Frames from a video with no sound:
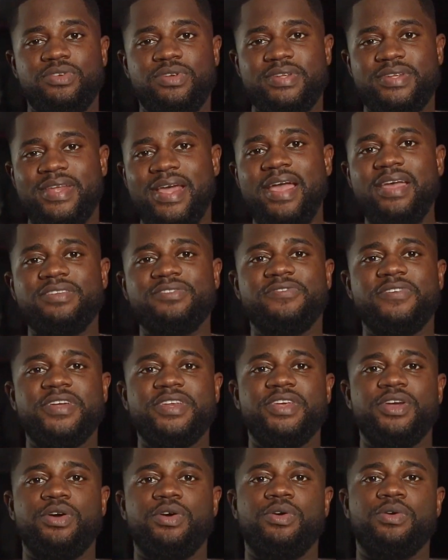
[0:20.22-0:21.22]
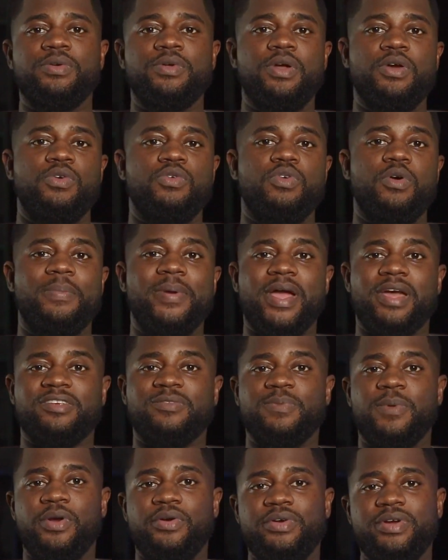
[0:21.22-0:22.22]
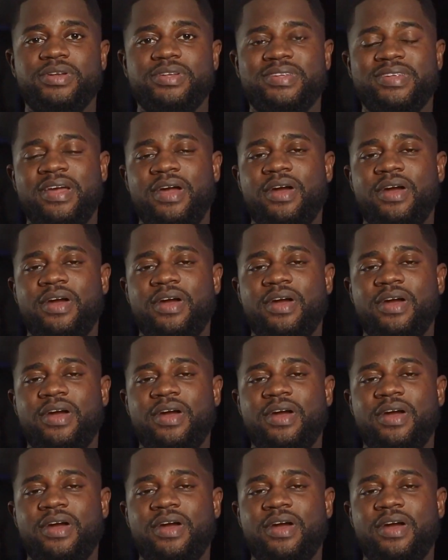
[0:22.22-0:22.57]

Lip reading: today's video, we'll be exploring